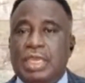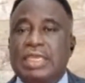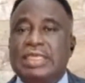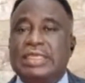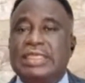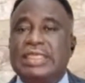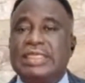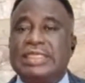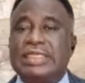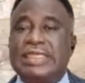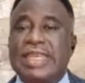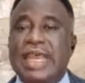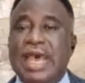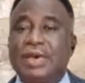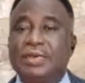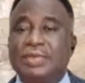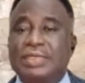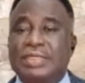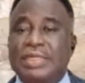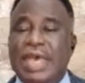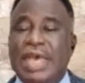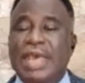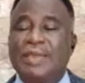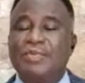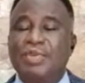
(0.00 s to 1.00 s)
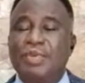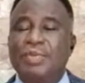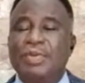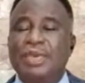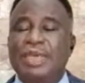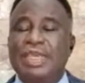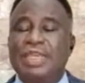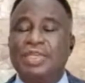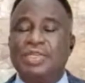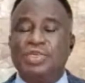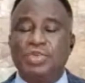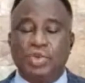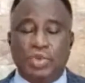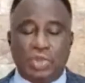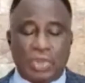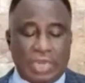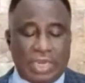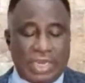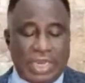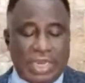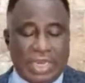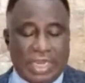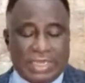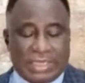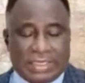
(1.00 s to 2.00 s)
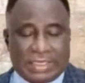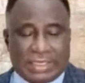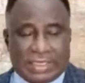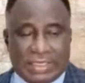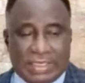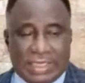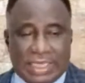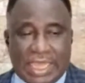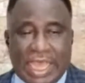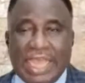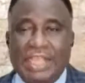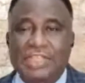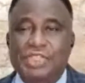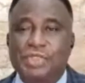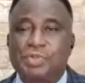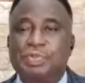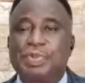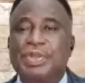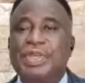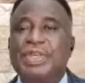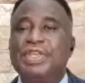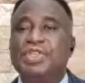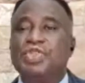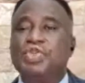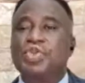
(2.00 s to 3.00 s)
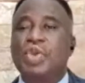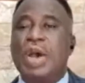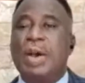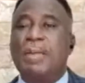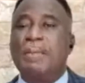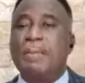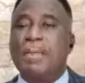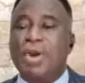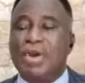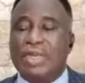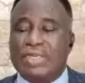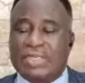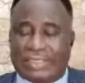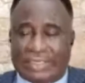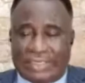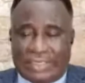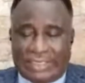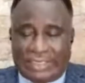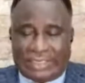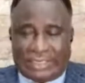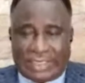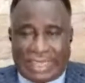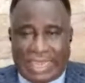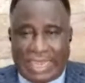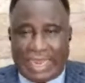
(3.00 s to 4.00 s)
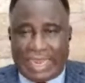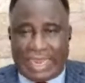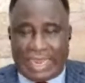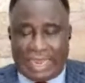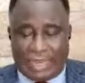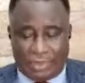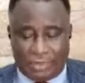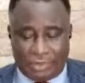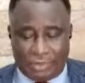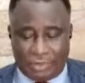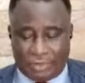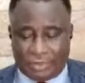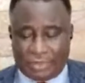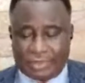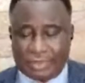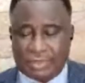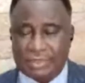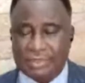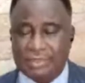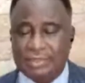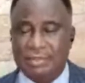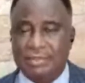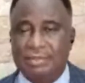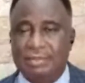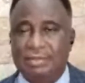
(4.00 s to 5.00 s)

It is now time we begin to create a spiritual mountain around us